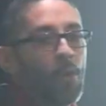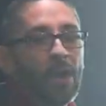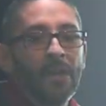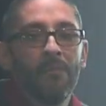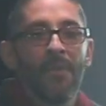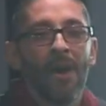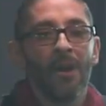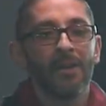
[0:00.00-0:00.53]
work
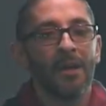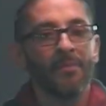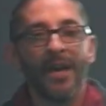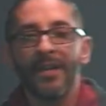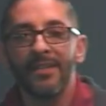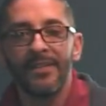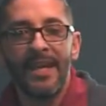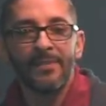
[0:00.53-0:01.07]
in them all. And I'm
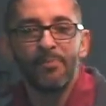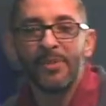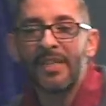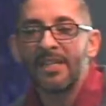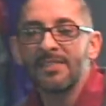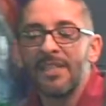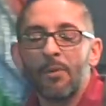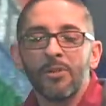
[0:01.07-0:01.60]
like, that, but
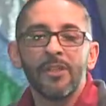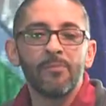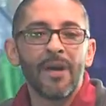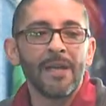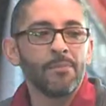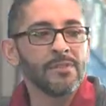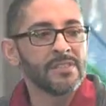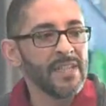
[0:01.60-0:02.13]
that's not what the
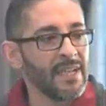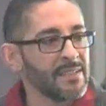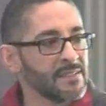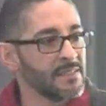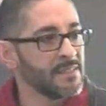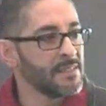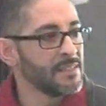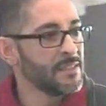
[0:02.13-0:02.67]
Bible
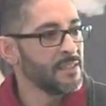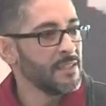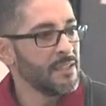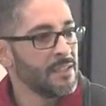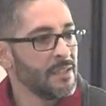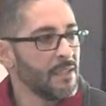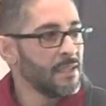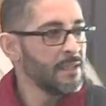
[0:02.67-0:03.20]
says.
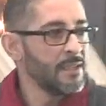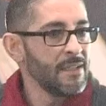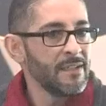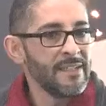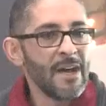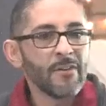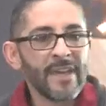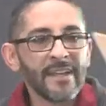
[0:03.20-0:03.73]

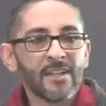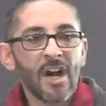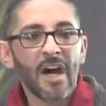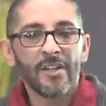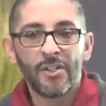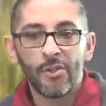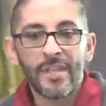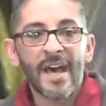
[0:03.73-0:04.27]
Now, can
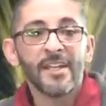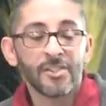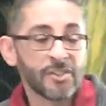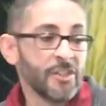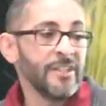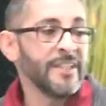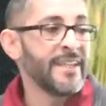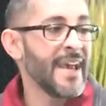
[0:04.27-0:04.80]
God do that?
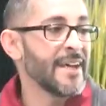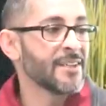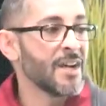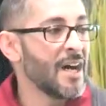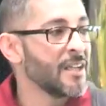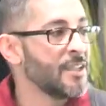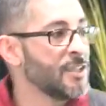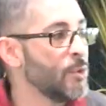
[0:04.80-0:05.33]
Sure he can.
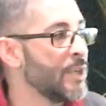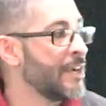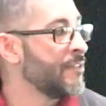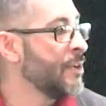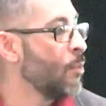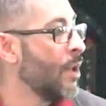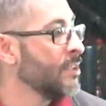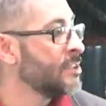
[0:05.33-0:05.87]
God can do whatever
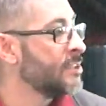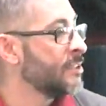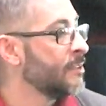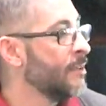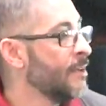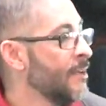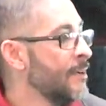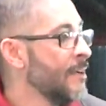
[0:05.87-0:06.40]
he wants to.
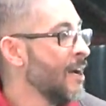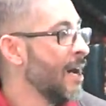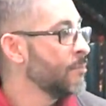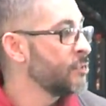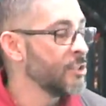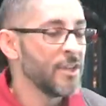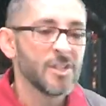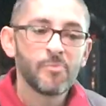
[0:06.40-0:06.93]
I'm
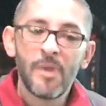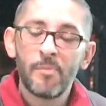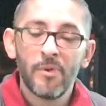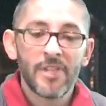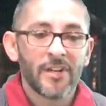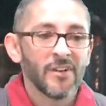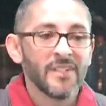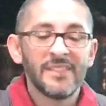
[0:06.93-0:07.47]
sure there's
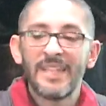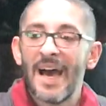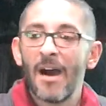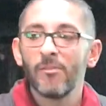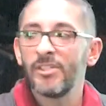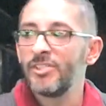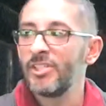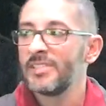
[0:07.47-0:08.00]
people that are in
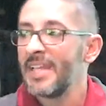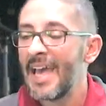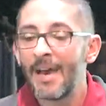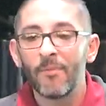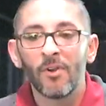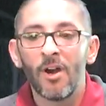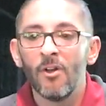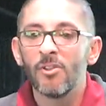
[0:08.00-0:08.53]
doubt and just
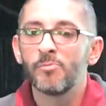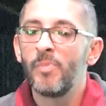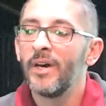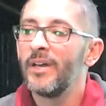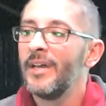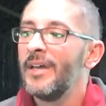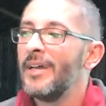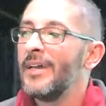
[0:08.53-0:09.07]
hammer all
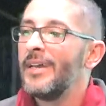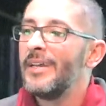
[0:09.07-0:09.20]
this, but